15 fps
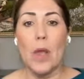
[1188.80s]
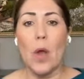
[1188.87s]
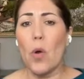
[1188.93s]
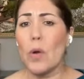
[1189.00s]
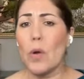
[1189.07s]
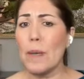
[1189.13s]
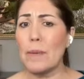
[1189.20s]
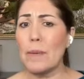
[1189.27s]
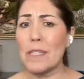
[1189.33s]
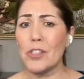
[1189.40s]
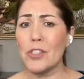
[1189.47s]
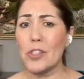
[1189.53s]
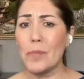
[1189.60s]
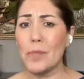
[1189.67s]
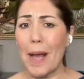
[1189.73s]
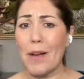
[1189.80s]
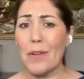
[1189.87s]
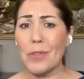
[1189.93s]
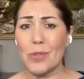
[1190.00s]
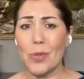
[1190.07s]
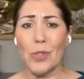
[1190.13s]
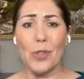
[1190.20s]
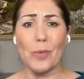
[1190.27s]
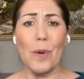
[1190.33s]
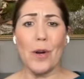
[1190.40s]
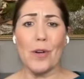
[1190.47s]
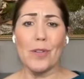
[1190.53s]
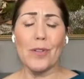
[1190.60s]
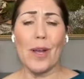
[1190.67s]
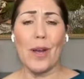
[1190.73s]
Or maybe it's your spouse or your
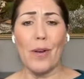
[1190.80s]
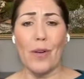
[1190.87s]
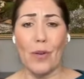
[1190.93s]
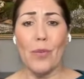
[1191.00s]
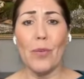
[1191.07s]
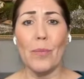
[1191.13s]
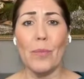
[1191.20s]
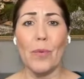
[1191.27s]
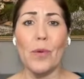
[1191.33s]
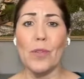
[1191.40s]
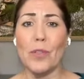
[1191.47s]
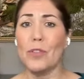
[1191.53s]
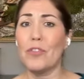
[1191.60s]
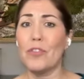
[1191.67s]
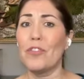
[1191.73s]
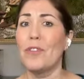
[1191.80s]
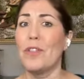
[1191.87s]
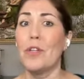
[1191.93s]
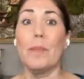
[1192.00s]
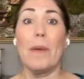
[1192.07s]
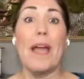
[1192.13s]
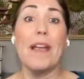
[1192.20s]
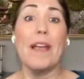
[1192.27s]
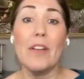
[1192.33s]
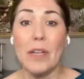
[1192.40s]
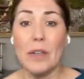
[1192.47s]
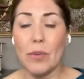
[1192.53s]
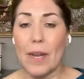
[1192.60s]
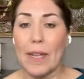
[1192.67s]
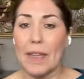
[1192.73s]
partner at home or your
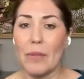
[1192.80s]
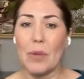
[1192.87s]
parent, right?